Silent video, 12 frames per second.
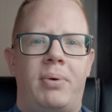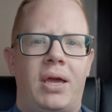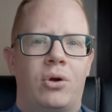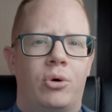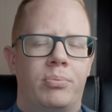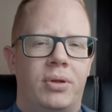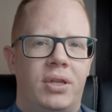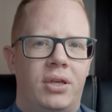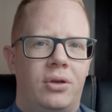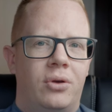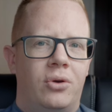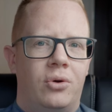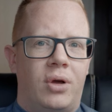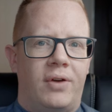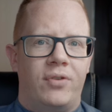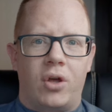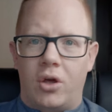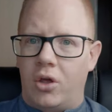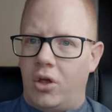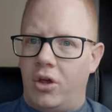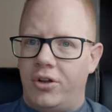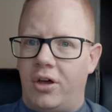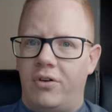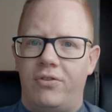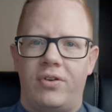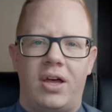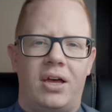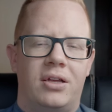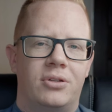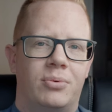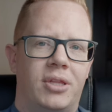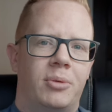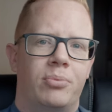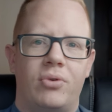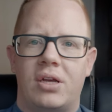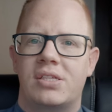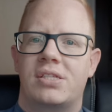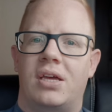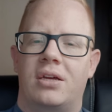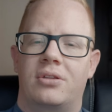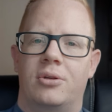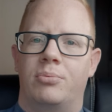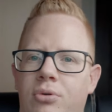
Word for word: by a company who I've not heard of and with a price tag that